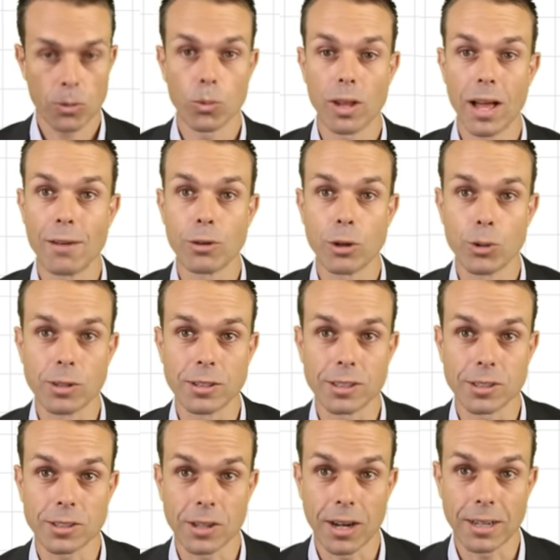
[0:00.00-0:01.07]
we'll have who it's
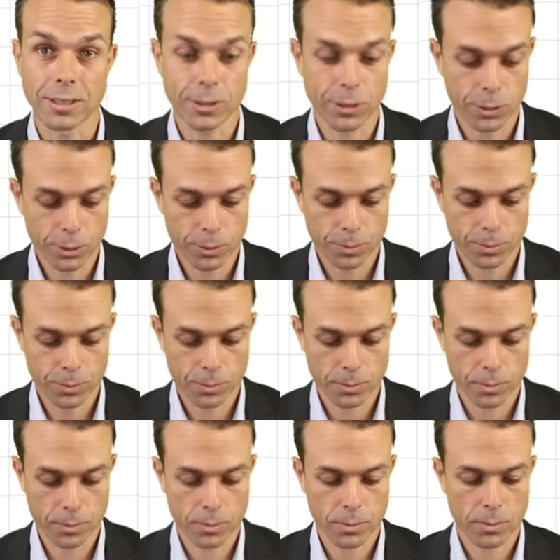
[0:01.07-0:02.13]
assigned to,
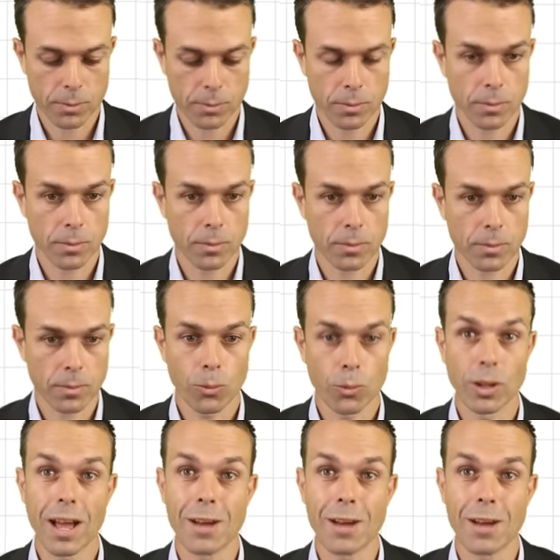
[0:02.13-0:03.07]
we'll